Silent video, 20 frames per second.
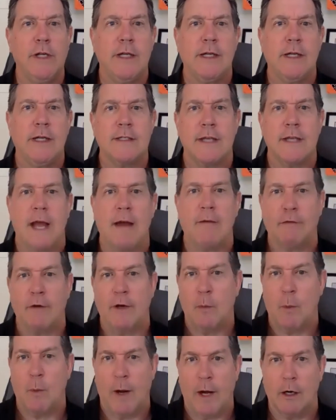is
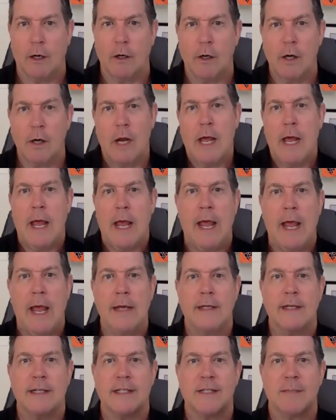everywhere
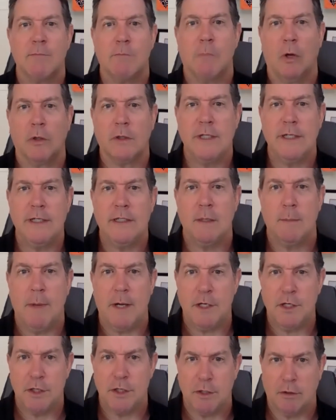and it's
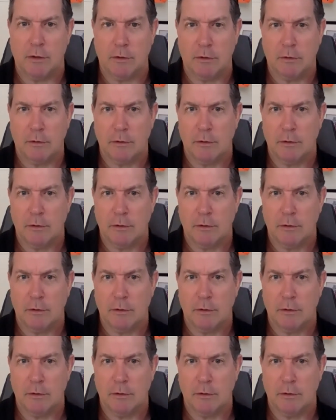multi-dimensional.